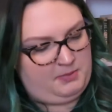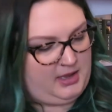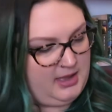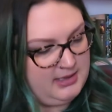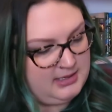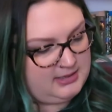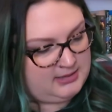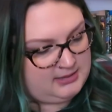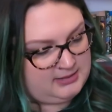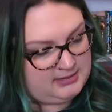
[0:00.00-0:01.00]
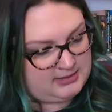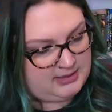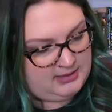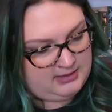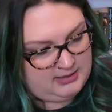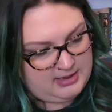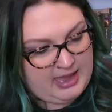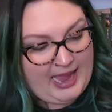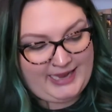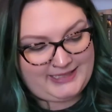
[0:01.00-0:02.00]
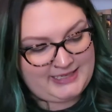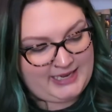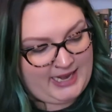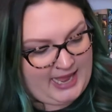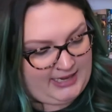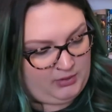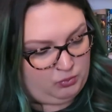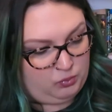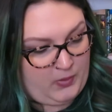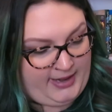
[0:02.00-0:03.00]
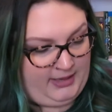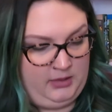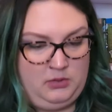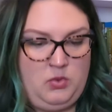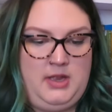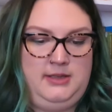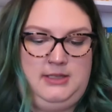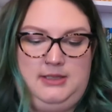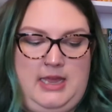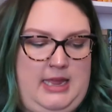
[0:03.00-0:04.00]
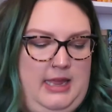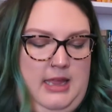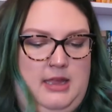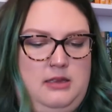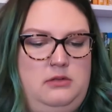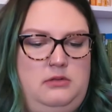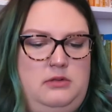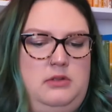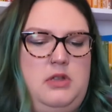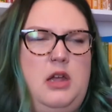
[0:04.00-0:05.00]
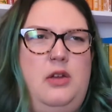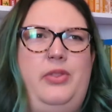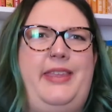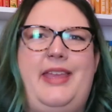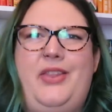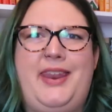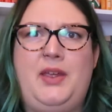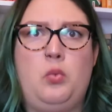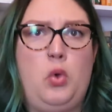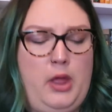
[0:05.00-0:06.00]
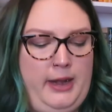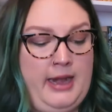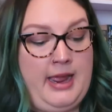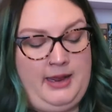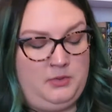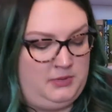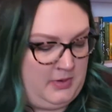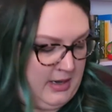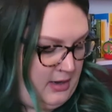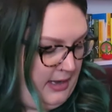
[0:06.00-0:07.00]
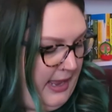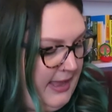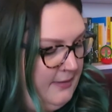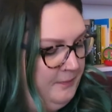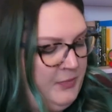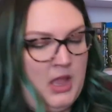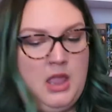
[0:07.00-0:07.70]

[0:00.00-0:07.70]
Because I didn't get any regular ones. They they only had like one, and it was one I already had.